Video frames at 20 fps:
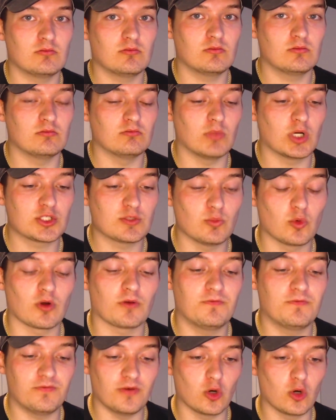much more
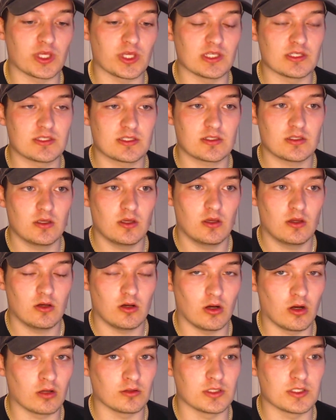focused
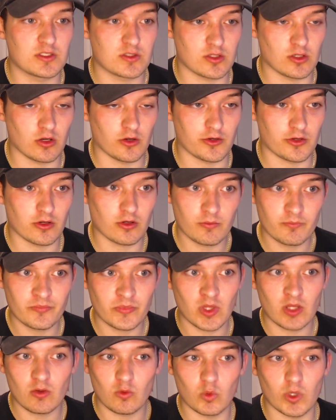on the starter.
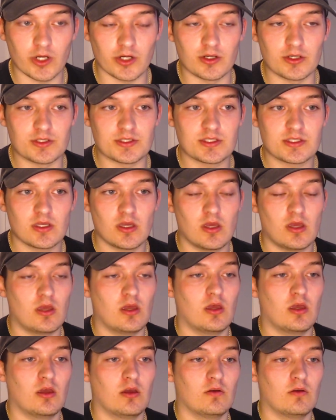Whereas
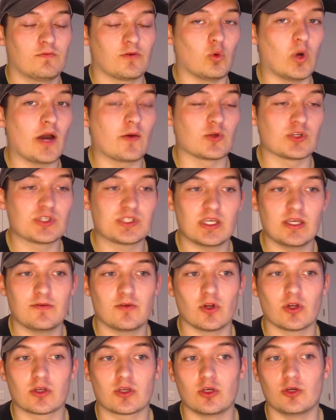for wide
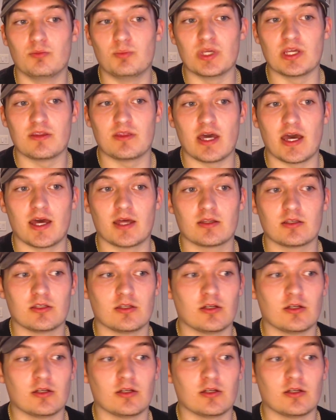receiver, it could be that,